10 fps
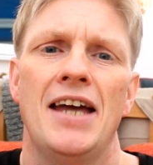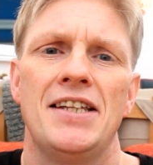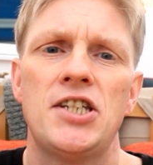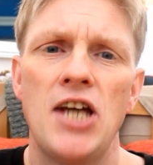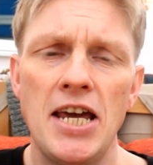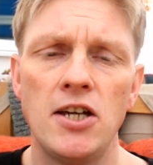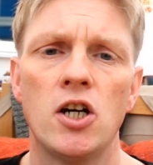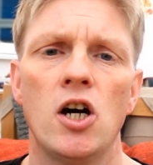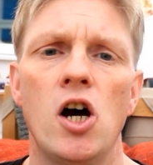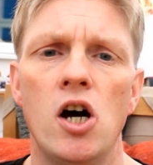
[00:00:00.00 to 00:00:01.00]
And take
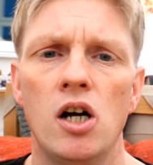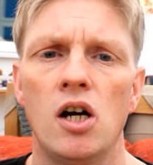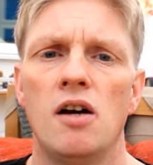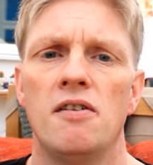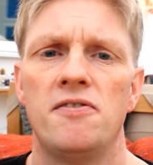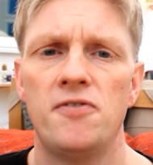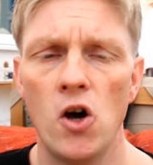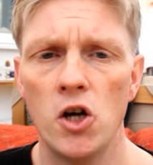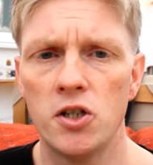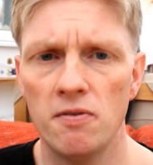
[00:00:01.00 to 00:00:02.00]
care,
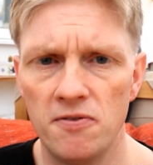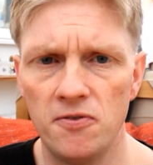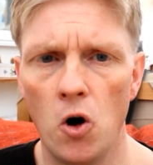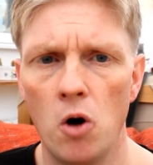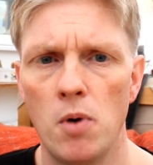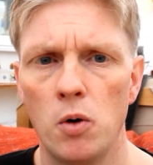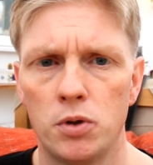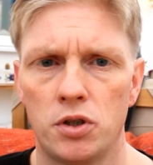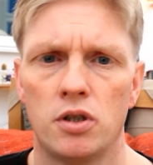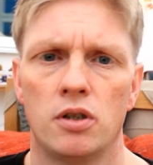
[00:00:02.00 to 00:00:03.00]
first and
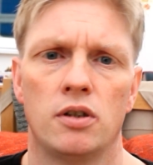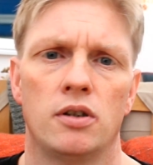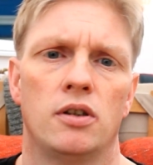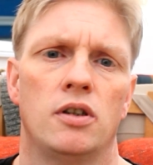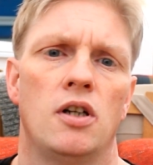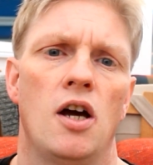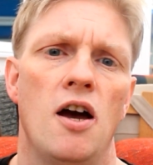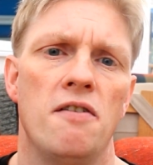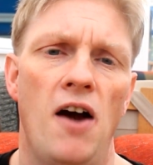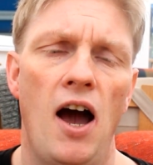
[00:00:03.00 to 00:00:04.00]
foremost,
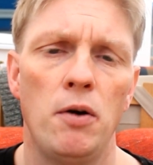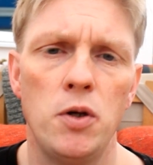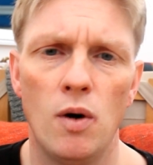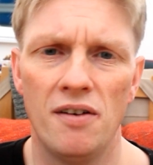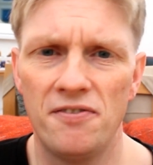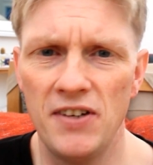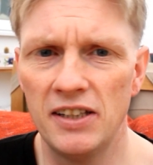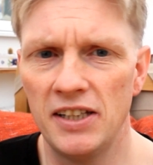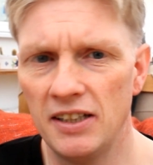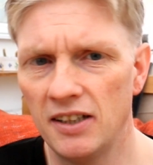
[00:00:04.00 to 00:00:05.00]
of how you are
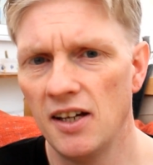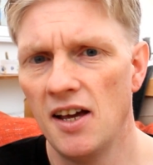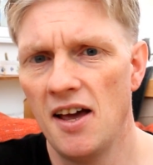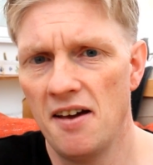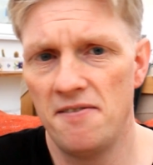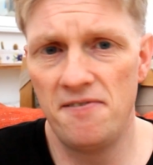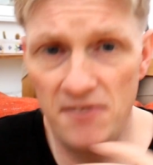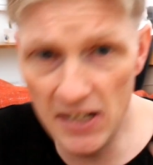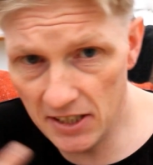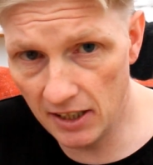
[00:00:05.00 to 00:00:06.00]
feeling
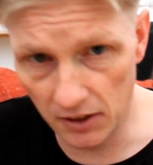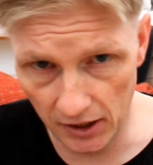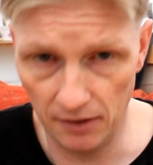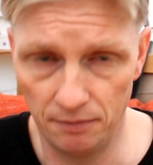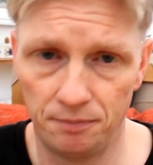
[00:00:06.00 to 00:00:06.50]
physically.